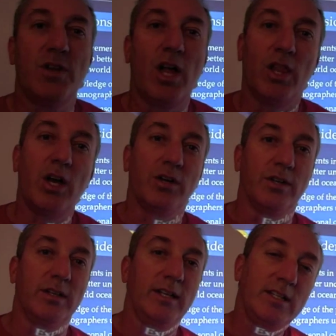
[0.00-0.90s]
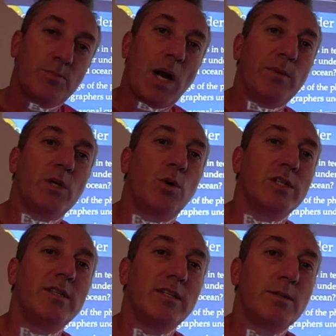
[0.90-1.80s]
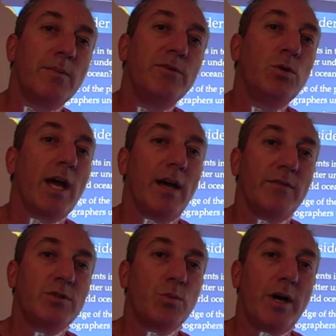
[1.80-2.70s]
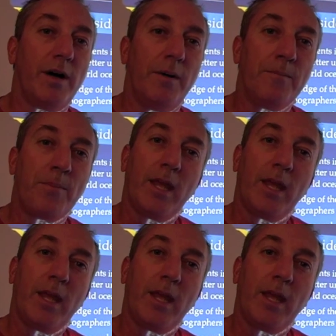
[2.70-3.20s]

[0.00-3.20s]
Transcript: not longer. And it's probably a question that some of you have as well.